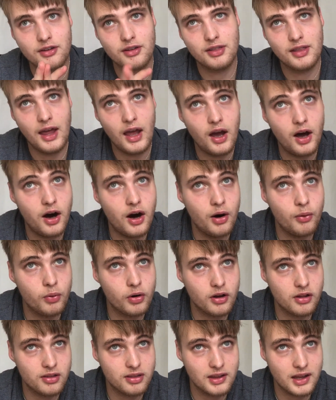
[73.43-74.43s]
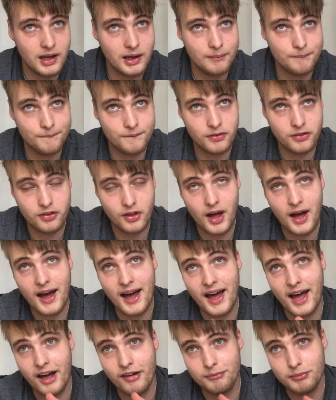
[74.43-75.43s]
They are one of the teams that I
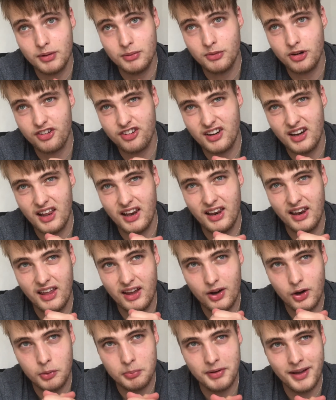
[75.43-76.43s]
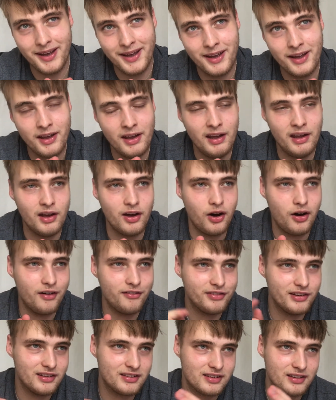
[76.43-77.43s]
have been watching a little bit.
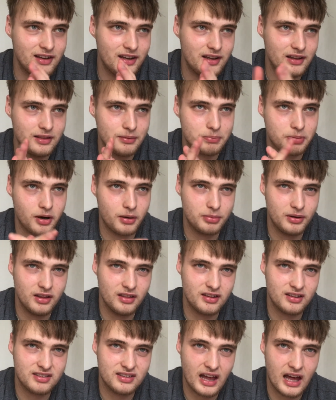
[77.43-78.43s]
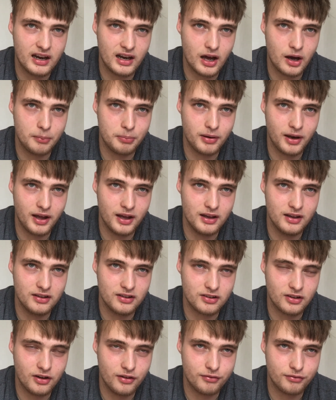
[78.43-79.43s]
Obviously, probably the standout players
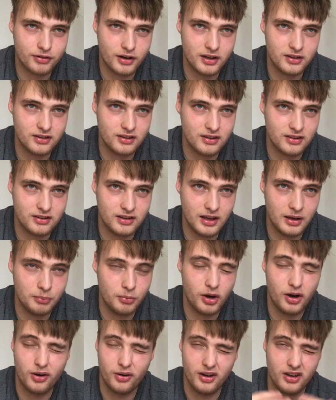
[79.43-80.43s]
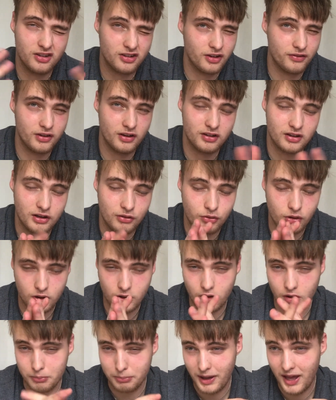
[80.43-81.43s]
on France's team, well, it's obviously Rudy
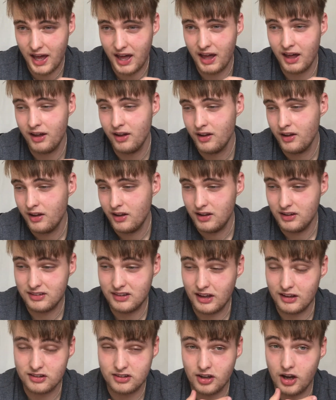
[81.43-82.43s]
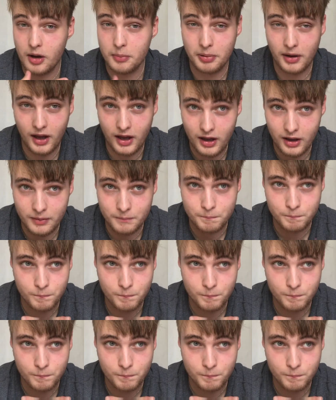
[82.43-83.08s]
Gobert is their star player,